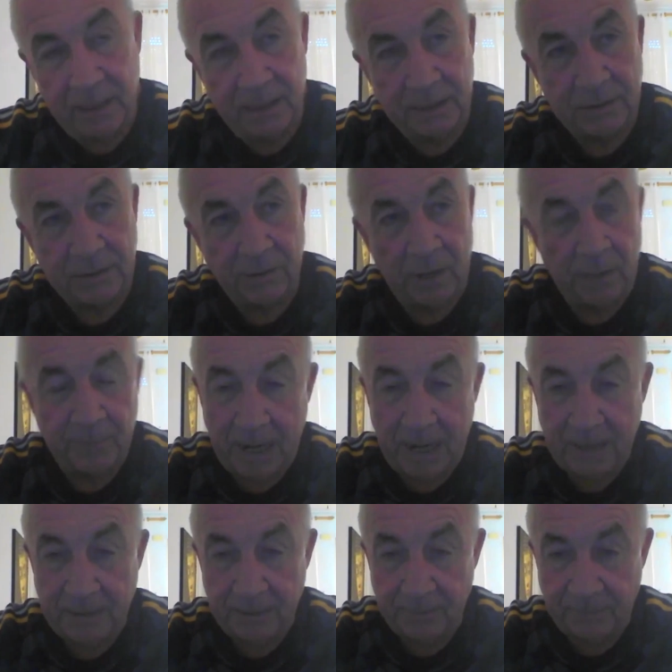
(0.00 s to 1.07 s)
to help
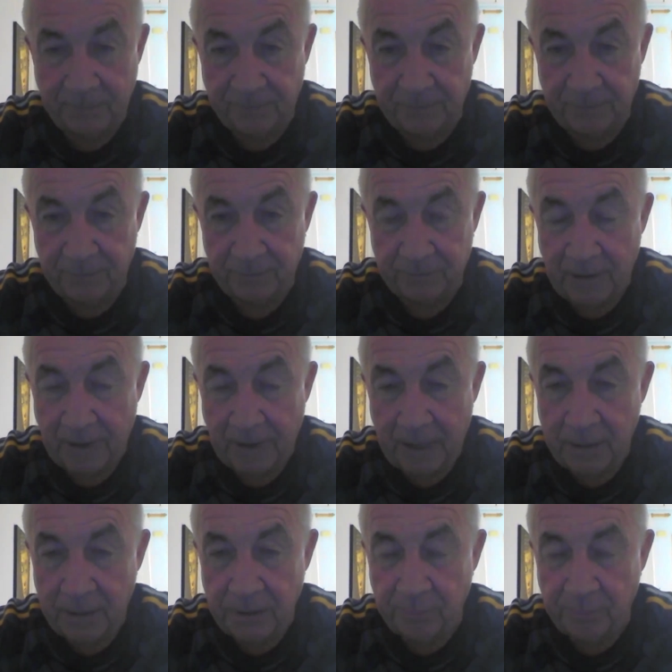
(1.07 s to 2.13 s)
out the midfield,
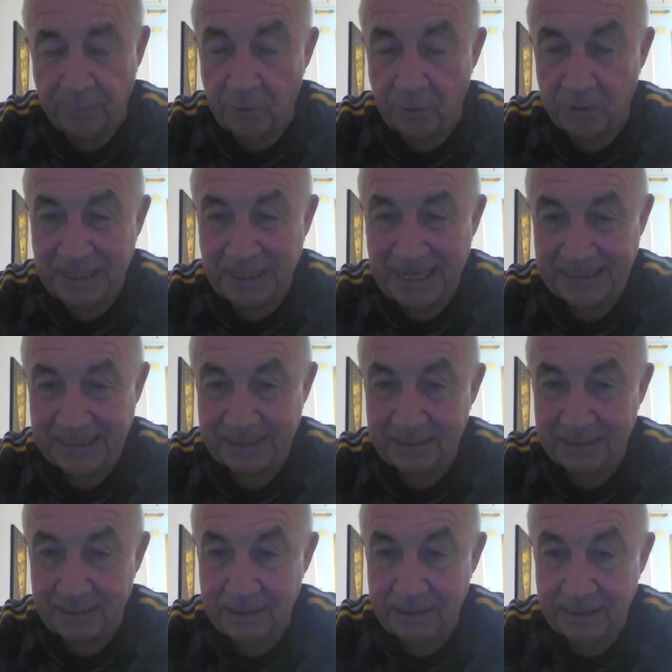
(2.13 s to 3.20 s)
and the ball's hit
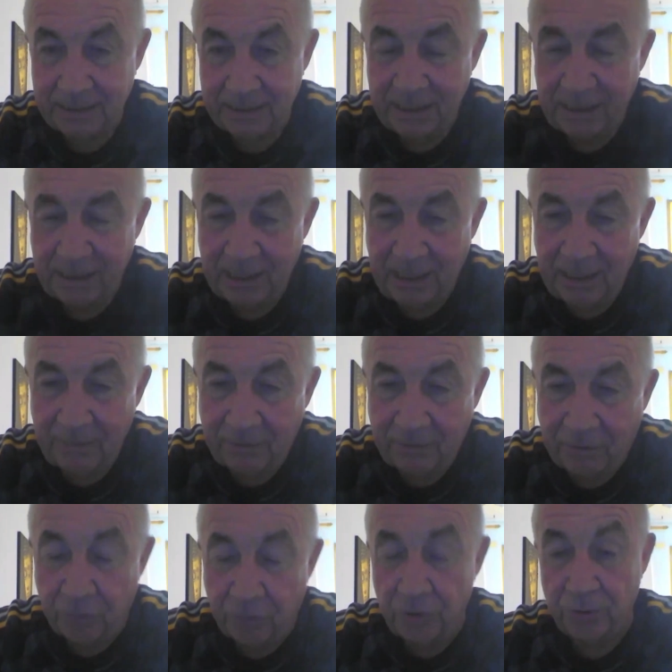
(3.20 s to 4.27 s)

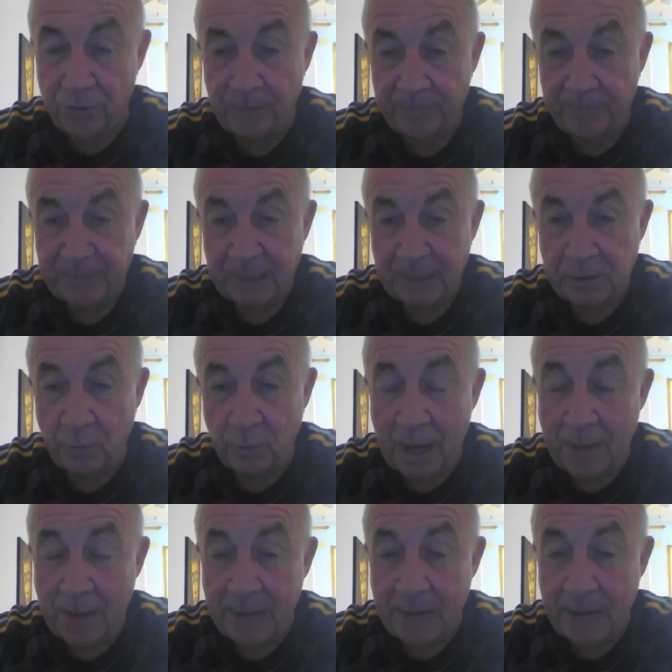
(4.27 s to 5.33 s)
through to
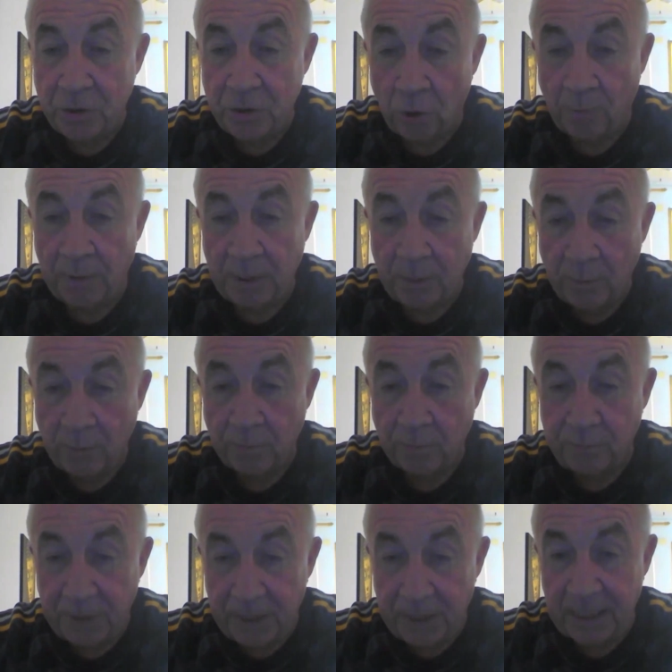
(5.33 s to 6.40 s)
where May normally
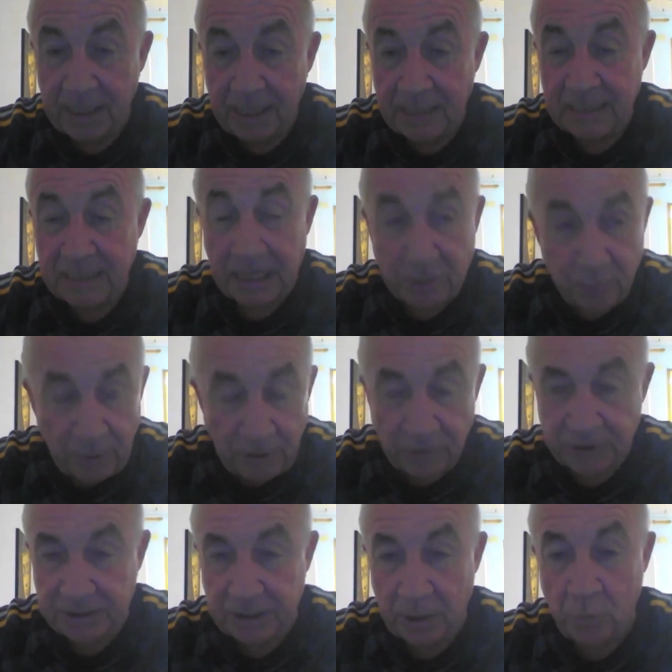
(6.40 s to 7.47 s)
would be, that's
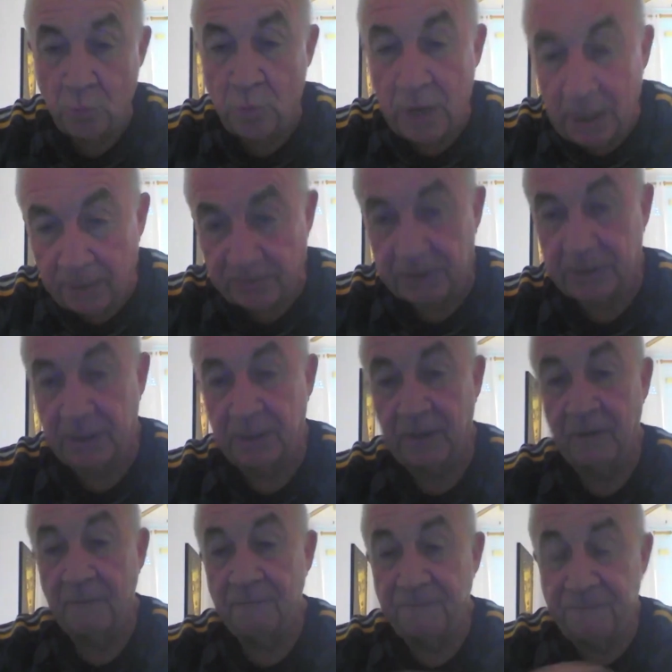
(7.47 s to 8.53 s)
when you'll see
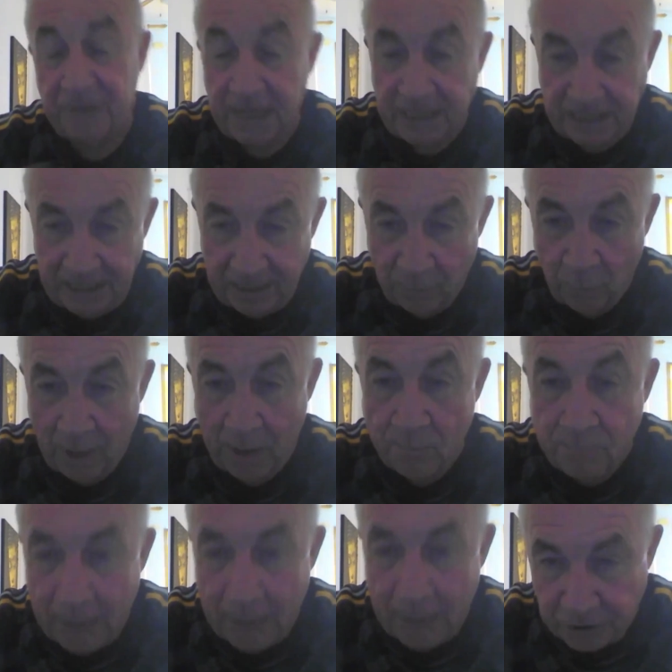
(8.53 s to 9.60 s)
Williamson filling in
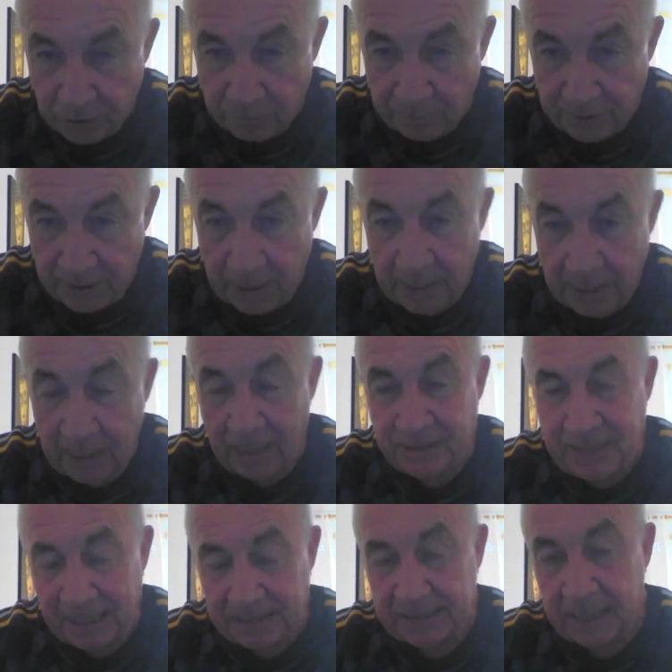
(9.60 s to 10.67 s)
where May should be.
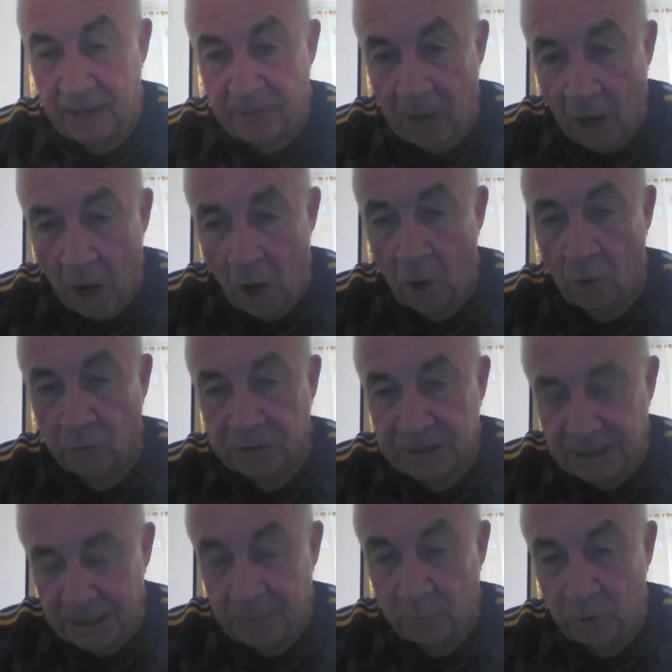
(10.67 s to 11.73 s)
And that's how the whole
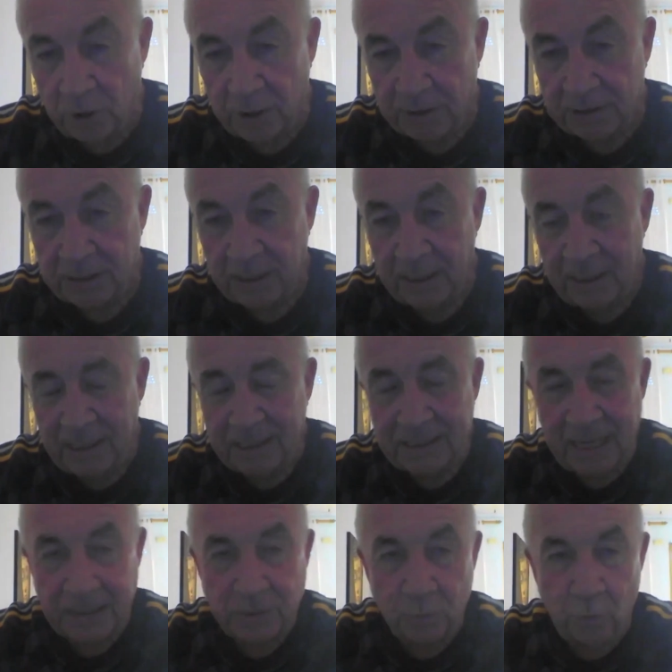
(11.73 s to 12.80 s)
team works.
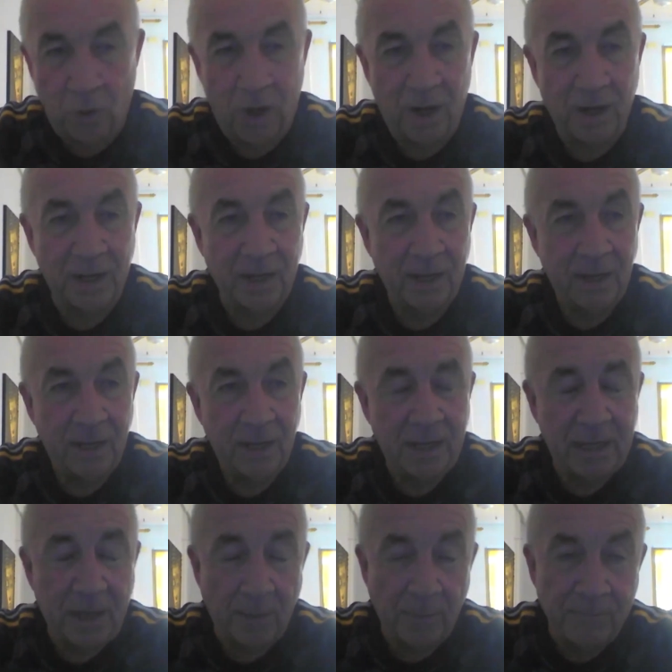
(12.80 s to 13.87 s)
That's why
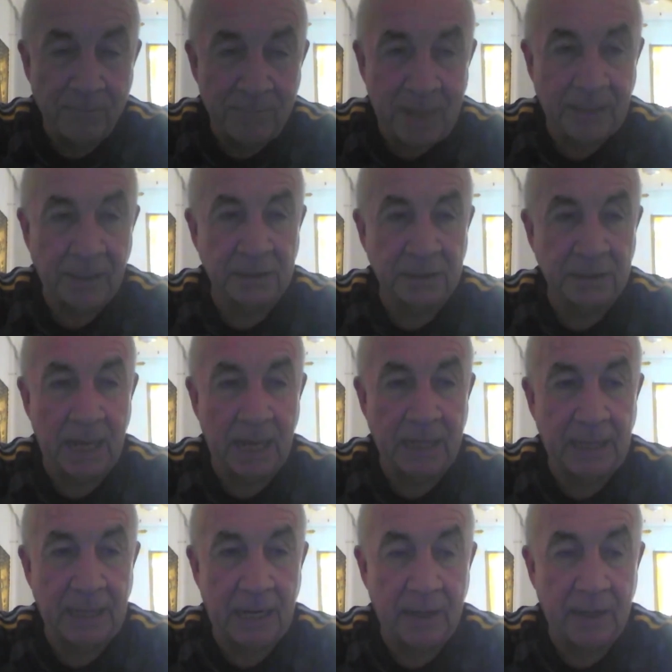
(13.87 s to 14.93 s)
it got me mad on
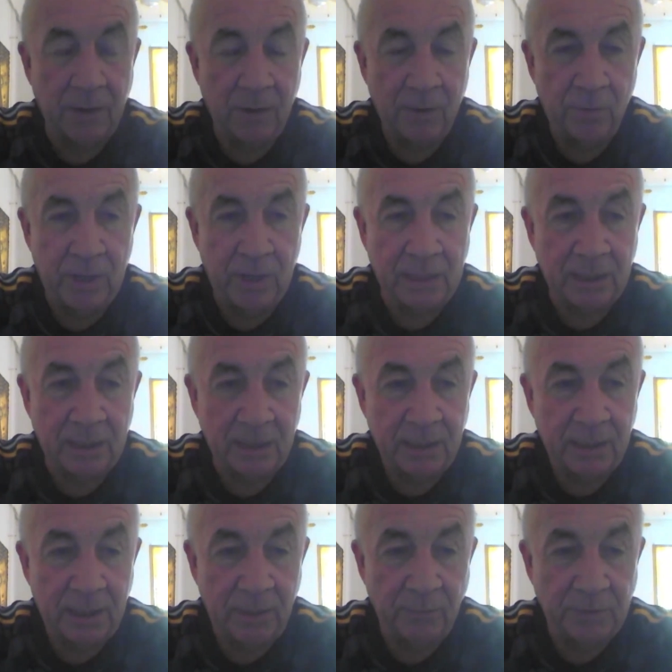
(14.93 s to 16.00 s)
Saturday when
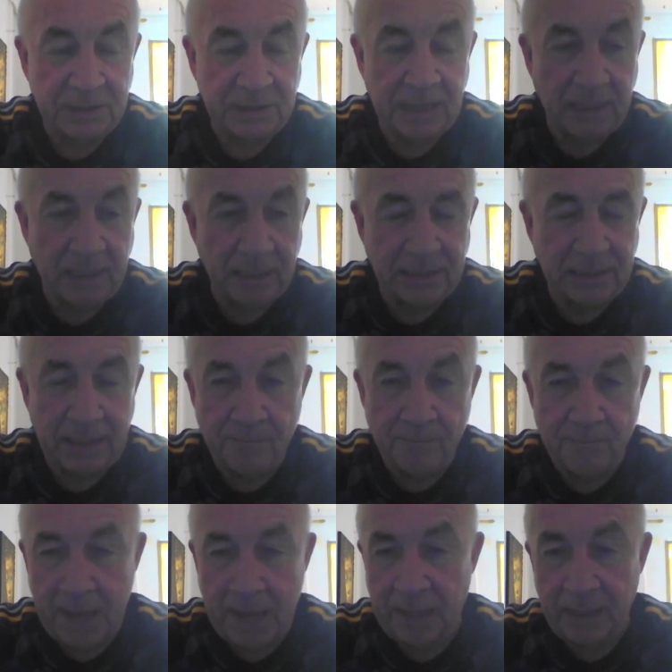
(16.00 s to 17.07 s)
it was said that
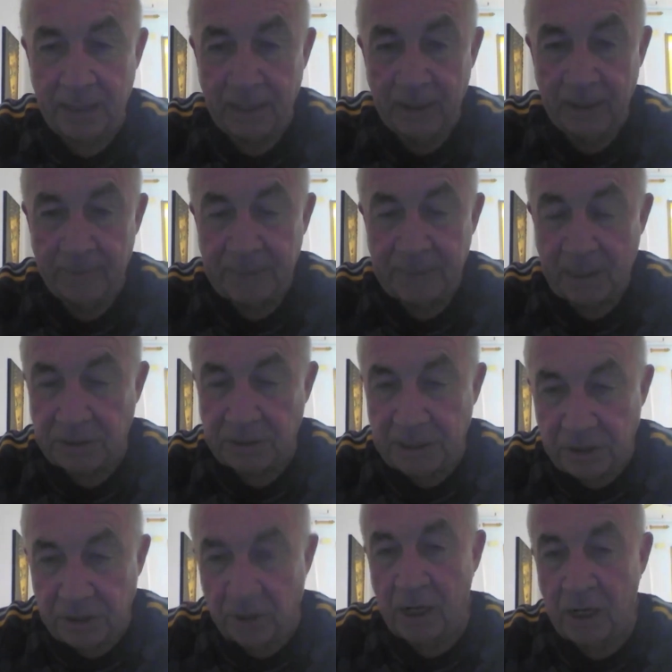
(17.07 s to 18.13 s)
Dembele, because
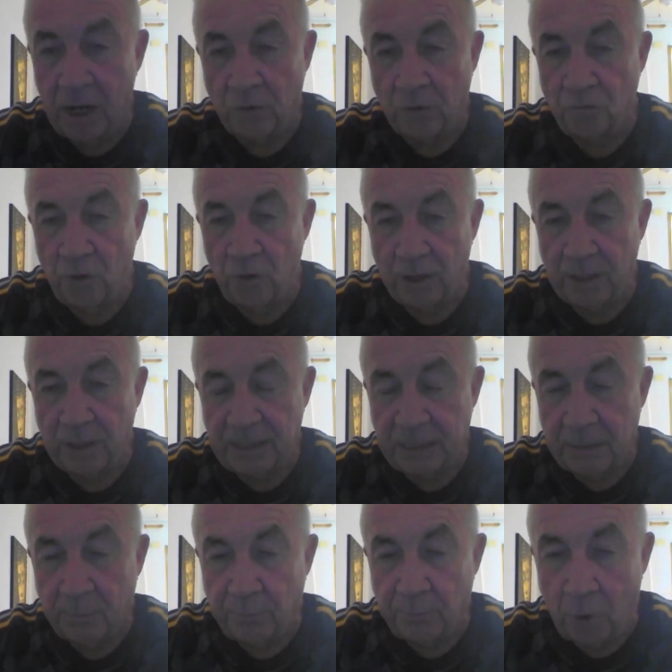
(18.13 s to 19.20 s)
he'd done a long run and
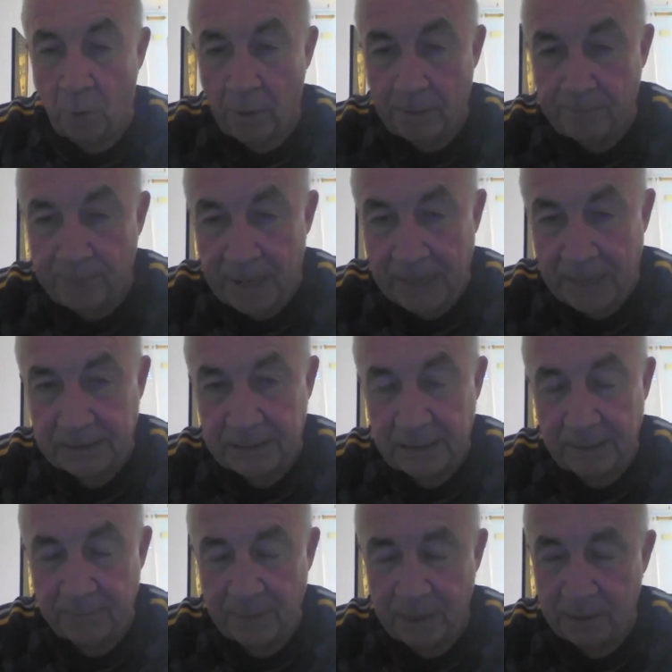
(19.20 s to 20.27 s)
then the ball went past
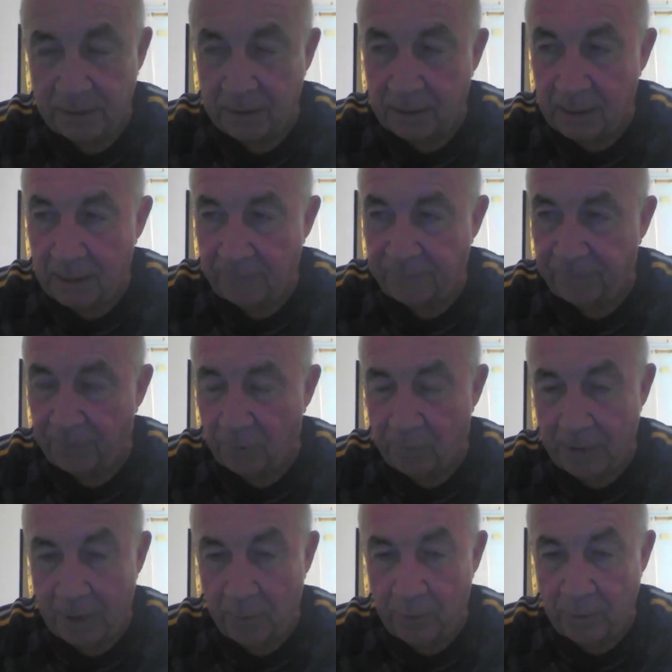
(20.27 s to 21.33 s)
him and the left
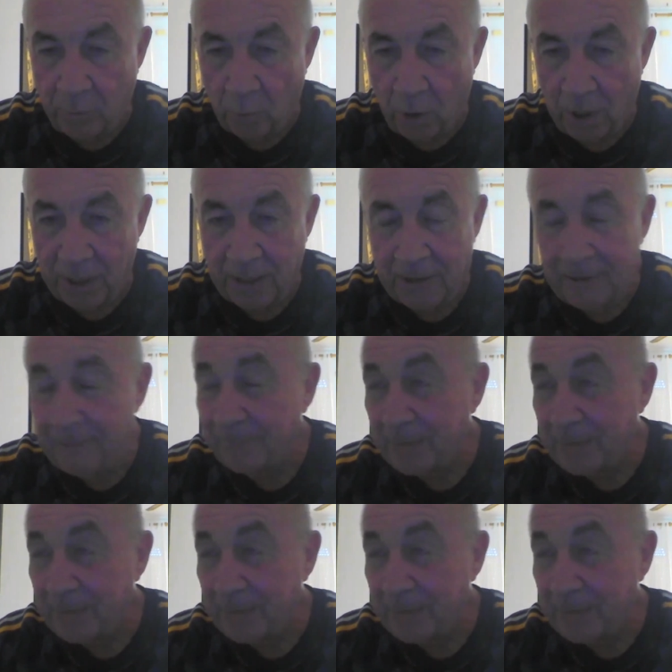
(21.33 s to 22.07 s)
fullback went wide.